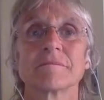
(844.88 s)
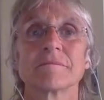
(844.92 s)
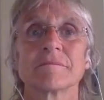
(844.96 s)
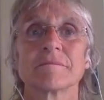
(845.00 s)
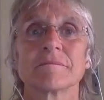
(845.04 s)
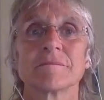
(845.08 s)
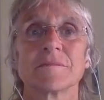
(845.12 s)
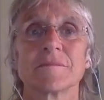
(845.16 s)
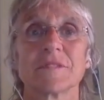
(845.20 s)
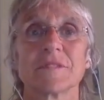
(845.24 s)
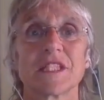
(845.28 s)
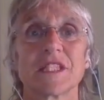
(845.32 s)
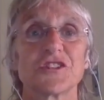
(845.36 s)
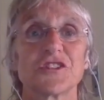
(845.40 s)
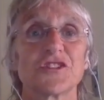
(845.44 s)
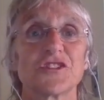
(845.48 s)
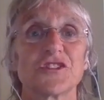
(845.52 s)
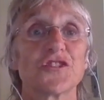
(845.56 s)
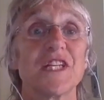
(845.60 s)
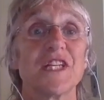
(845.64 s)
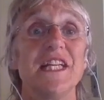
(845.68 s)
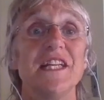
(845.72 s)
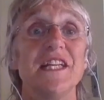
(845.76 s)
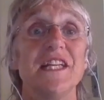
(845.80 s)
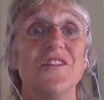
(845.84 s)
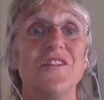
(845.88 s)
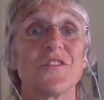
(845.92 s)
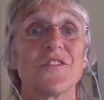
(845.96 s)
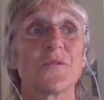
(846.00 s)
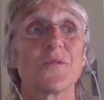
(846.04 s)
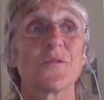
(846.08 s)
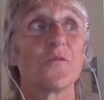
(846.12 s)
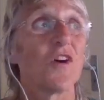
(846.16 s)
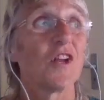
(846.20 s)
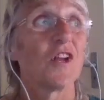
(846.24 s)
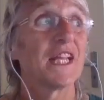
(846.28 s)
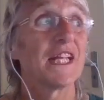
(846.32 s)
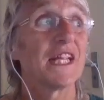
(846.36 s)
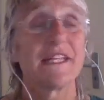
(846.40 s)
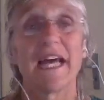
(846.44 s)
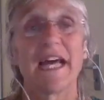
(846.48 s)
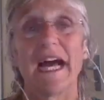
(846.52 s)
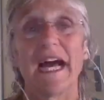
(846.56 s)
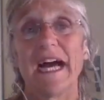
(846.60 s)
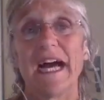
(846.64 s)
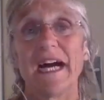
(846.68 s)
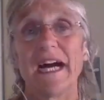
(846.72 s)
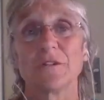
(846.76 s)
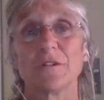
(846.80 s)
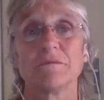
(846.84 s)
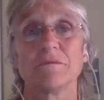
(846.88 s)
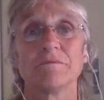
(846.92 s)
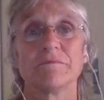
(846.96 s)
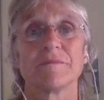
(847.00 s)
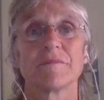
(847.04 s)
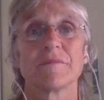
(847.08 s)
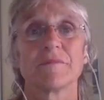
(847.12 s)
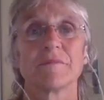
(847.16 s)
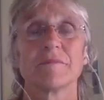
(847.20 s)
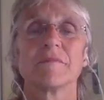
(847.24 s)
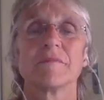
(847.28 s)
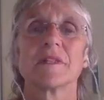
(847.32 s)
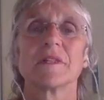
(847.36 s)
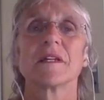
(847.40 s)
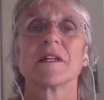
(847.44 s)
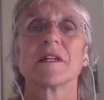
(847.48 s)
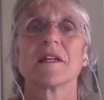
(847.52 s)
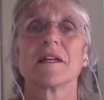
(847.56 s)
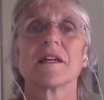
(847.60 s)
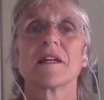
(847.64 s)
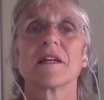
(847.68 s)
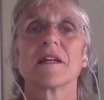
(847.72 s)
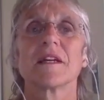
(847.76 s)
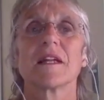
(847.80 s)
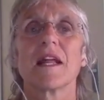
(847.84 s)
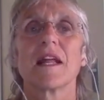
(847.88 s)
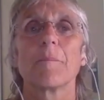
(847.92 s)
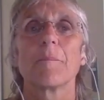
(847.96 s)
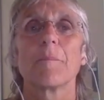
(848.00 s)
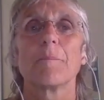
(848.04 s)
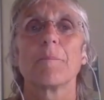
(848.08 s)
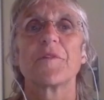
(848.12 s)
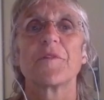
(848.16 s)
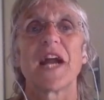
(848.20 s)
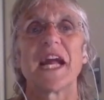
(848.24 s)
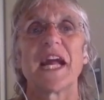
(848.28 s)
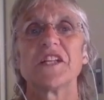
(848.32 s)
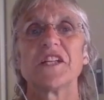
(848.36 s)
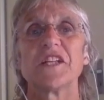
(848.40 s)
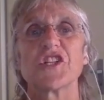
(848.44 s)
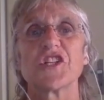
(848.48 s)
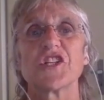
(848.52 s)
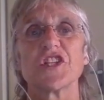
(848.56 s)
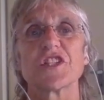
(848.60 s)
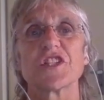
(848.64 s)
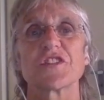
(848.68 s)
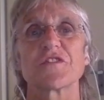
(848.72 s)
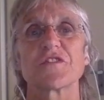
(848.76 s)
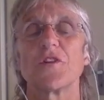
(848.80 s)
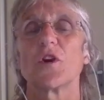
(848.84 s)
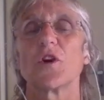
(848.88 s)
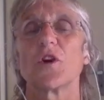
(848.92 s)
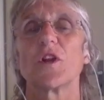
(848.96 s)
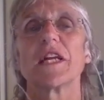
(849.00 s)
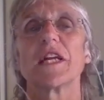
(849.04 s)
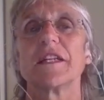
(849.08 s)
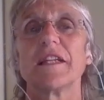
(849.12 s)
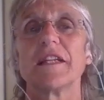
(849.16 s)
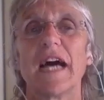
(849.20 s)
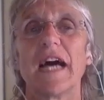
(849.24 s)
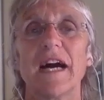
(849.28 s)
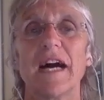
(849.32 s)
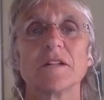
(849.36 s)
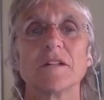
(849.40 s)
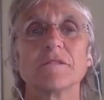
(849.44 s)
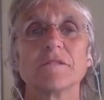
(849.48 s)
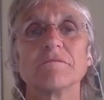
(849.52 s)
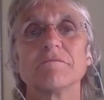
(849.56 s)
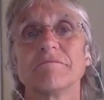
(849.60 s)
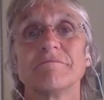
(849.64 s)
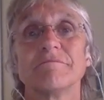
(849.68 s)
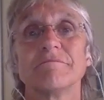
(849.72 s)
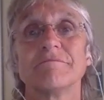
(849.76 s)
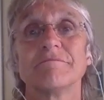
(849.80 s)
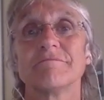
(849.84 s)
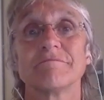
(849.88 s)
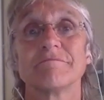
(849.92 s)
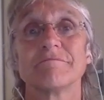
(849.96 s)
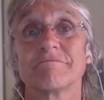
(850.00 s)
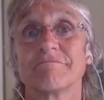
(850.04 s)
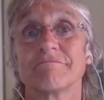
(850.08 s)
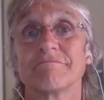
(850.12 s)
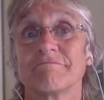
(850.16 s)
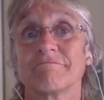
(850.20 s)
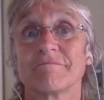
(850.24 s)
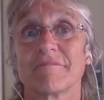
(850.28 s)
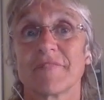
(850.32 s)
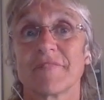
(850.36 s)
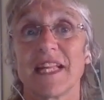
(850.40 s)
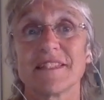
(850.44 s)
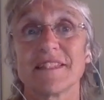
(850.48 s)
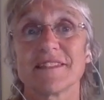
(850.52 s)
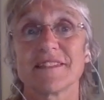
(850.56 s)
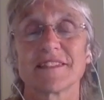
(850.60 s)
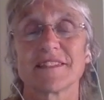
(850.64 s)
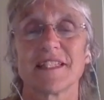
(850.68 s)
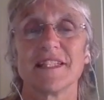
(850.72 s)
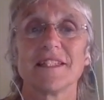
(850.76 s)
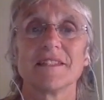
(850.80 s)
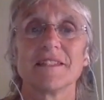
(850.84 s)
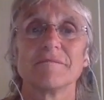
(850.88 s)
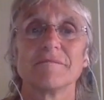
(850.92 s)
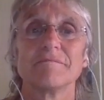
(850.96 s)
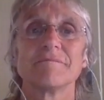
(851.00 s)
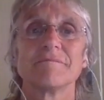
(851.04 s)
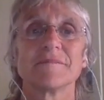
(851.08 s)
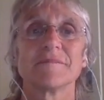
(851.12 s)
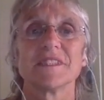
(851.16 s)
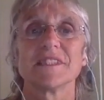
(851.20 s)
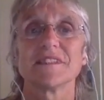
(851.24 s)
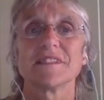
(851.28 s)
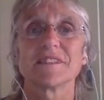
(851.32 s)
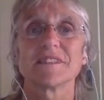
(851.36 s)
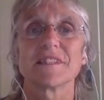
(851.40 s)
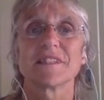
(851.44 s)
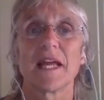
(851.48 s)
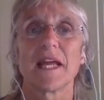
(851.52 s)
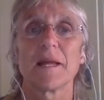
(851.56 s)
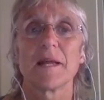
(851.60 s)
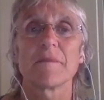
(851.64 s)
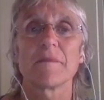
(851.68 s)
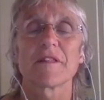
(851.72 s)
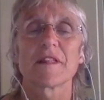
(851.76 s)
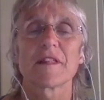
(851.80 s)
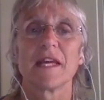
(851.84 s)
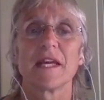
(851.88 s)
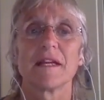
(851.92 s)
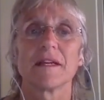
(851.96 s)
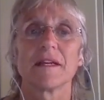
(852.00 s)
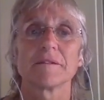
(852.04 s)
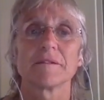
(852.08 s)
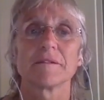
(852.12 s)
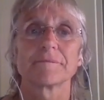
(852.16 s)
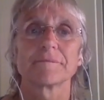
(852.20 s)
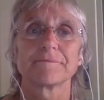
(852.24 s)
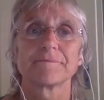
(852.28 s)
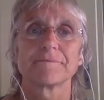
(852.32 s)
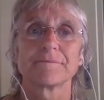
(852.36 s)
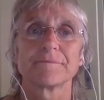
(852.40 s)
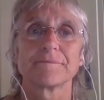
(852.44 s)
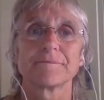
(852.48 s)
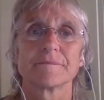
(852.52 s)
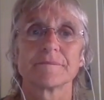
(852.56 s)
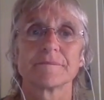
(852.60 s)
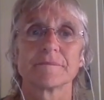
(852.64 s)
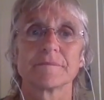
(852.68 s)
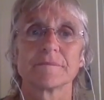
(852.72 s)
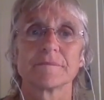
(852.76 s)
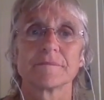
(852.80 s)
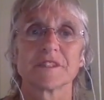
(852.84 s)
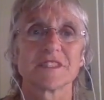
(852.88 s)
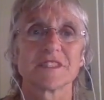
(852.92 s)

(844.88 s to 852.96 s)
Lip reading: There are trees falling down, there are branches falling down. That's it, it's the same thing. There's